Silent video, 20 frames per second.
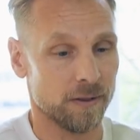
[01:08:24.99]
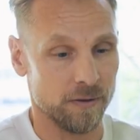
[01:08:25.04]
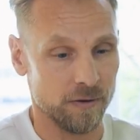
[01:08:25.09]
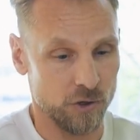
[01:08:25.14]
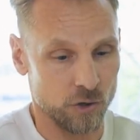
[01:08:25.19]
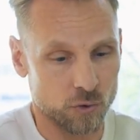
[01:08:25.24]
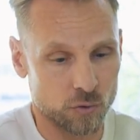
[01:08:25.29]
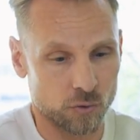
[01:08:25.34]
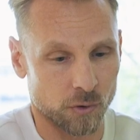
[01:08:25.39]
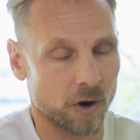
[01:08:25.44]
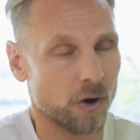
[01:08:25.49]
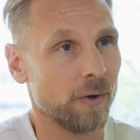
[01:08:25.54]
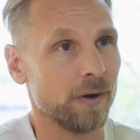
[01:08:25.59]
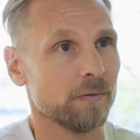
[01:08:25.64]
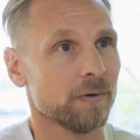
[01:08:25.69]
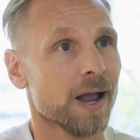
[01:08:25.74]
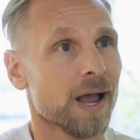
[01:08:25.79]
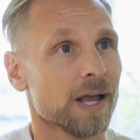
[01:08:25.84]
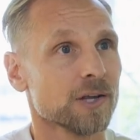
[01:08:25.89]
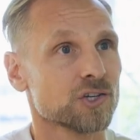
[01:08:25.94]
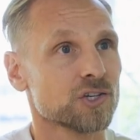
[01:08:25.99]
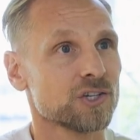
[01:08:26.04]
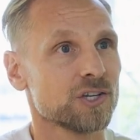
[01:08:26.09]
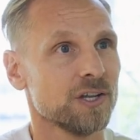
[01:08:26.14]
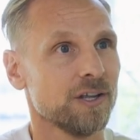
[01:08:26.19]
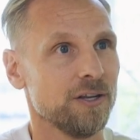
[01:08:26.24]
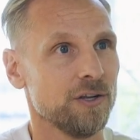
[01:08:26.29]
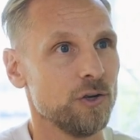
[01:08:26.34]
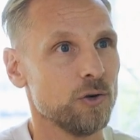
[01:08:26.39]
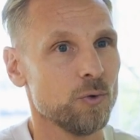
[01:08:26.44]
You grow at
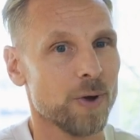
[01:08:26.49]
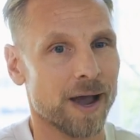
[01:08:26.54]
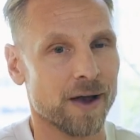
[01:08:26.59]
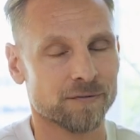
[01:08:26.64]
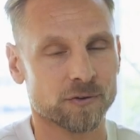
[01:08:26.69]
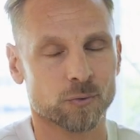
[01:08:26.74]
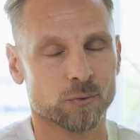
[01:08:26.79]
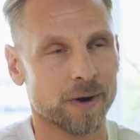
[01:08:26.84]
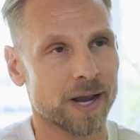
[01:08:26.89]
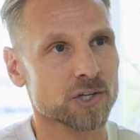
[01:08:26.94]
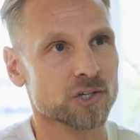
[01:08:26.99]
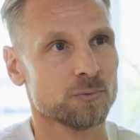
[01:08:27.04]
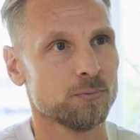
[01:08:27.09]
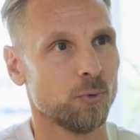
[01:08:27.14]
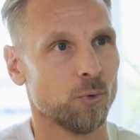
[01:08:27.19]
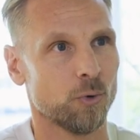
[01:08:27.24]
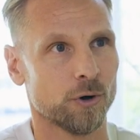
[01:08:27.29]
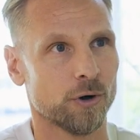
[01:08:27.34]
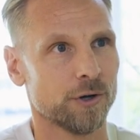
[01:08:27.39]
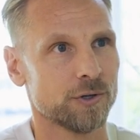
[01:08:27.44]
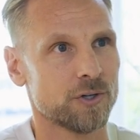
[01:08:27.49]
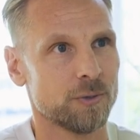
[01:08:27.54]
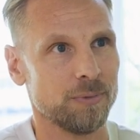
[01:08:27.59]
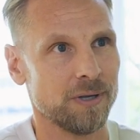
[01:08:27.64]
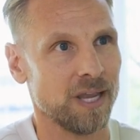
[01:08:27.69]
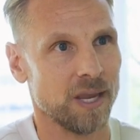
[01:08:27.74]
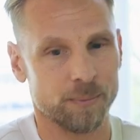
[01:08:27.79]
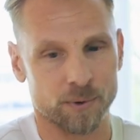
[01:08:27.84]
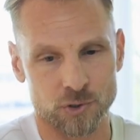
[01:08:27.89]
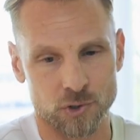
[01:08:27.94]
rest. You have to rest more to
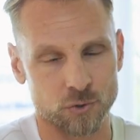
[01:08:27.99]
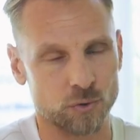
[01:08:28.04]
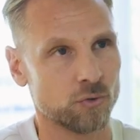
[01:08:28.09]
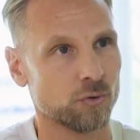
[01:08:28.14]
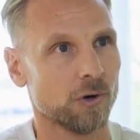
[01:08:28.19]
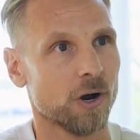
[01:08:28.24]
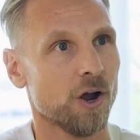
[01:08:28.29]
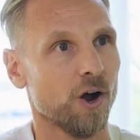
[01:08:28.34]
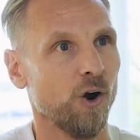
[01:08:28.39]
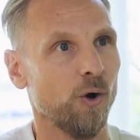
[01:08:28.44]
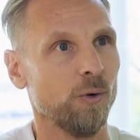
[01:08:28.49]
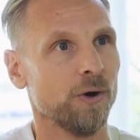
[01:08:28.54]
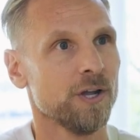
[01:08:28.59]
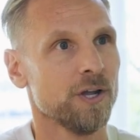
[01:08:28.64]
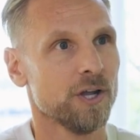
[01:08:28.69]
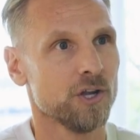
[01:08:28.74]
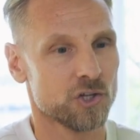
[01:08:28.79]
be able to grow.